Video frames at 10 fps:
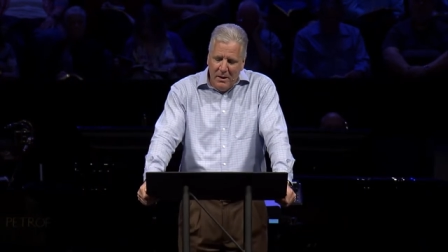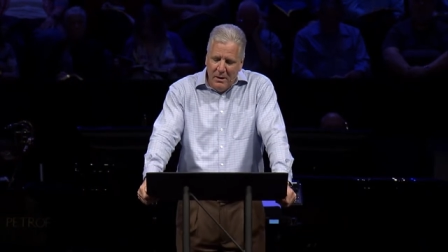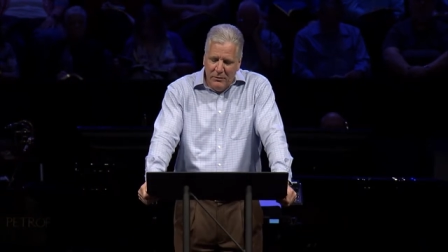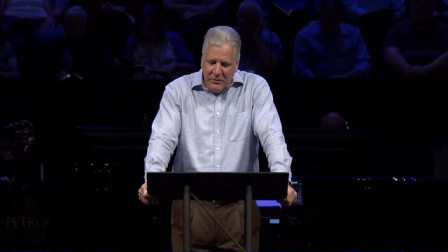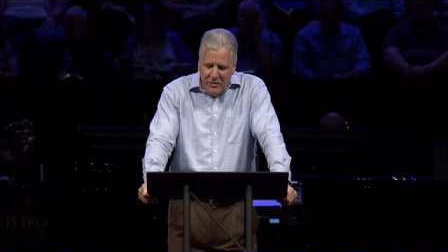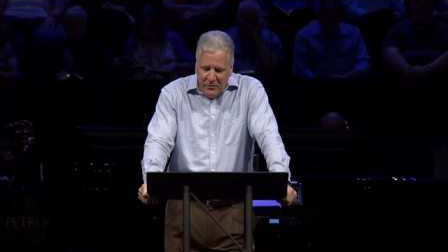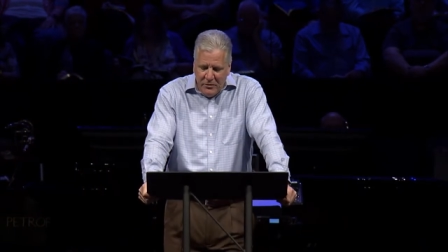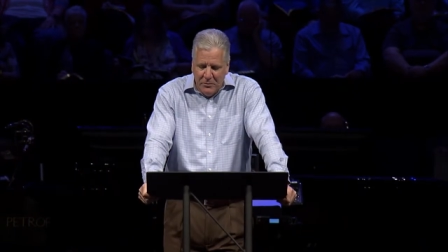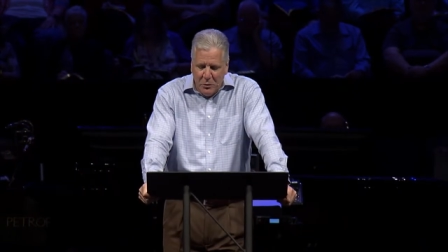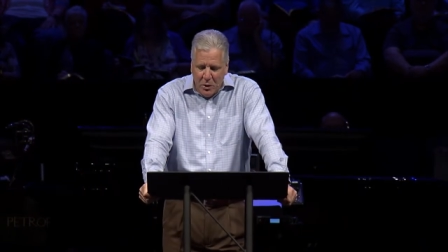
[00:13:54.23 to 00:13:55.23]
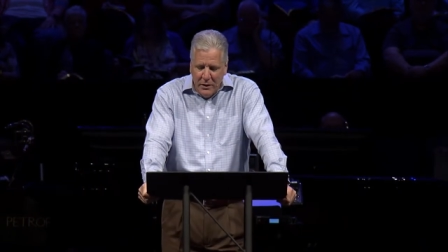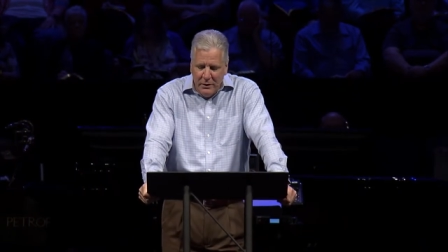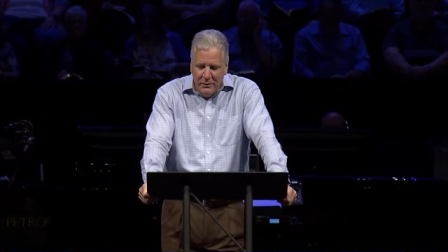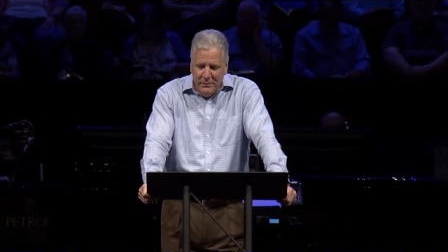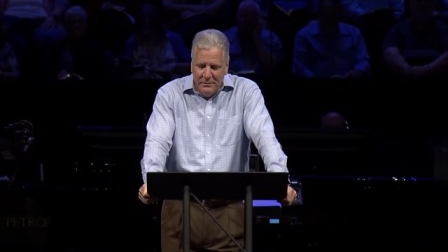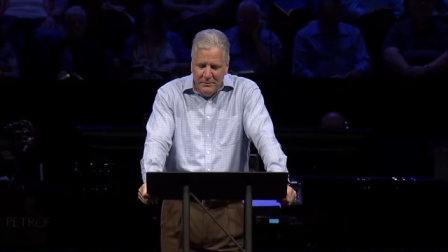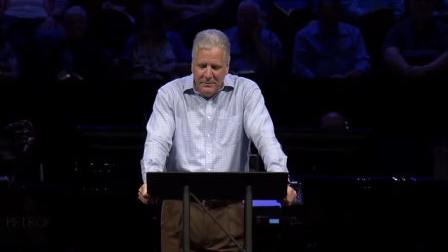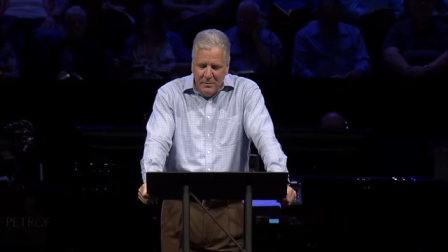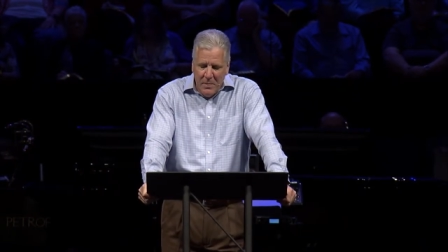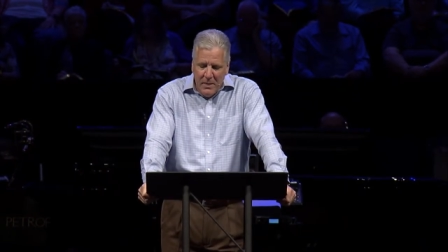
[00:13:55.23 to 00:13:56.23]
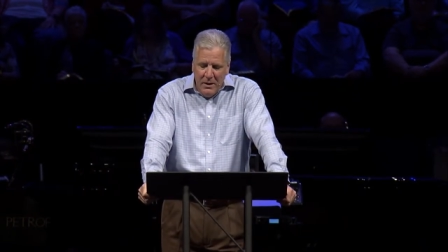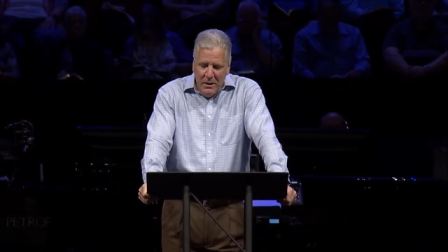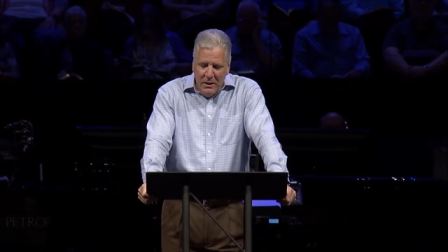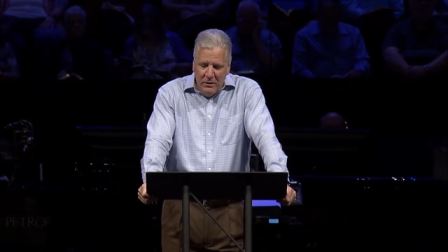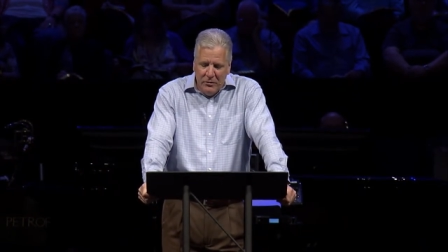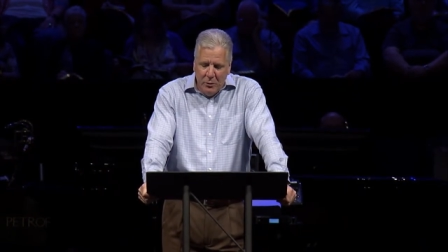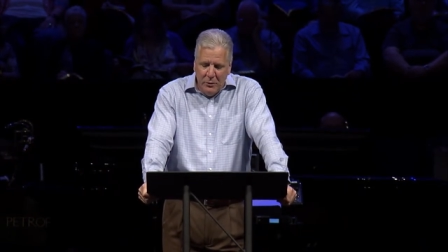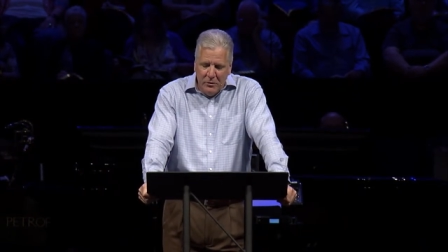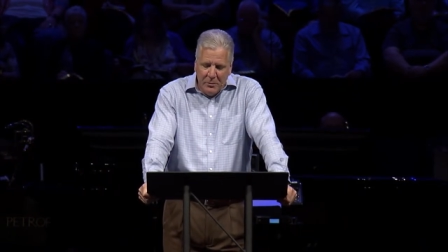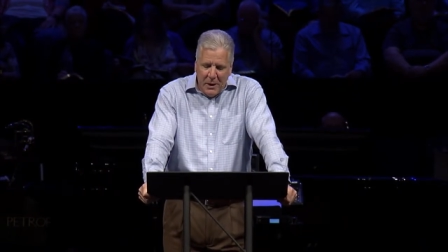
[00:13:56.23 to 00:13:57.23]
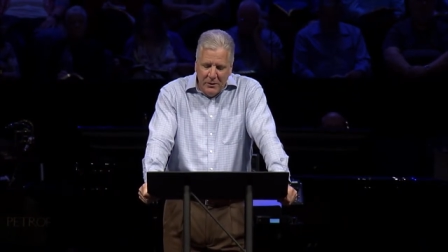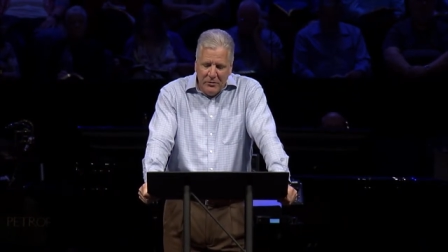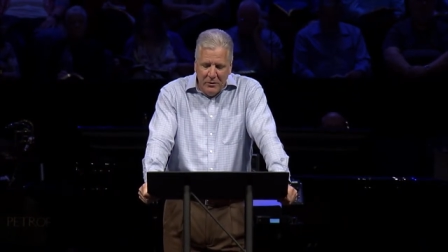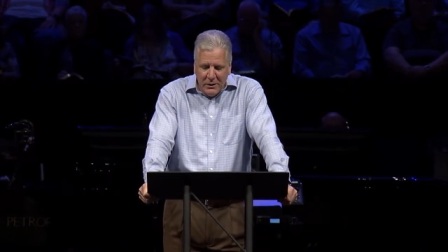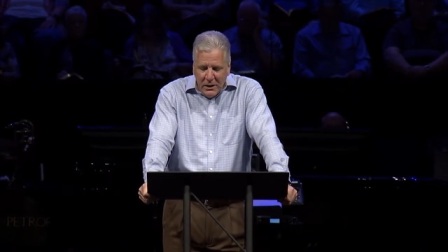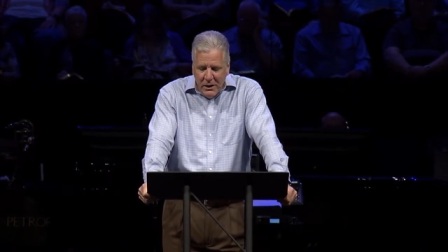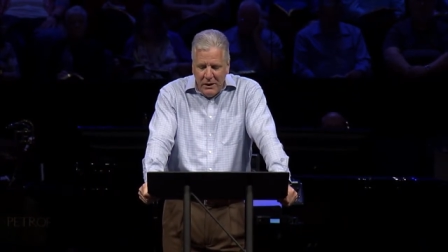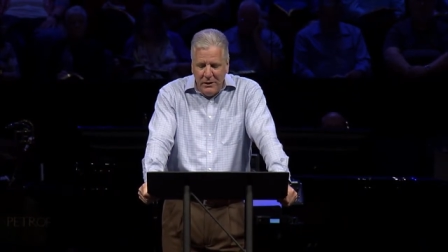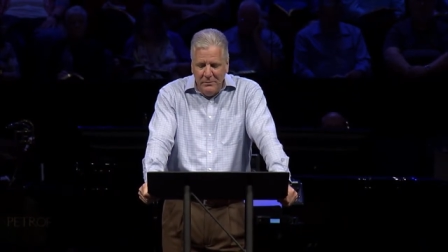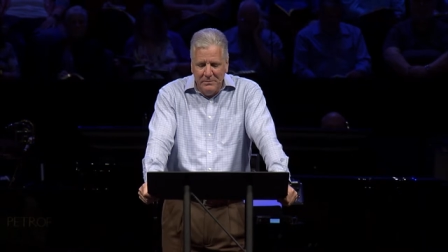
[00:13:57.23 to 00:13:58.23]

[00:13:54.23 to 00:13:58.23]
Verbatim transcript: of intensive praying. And so he responds to the king.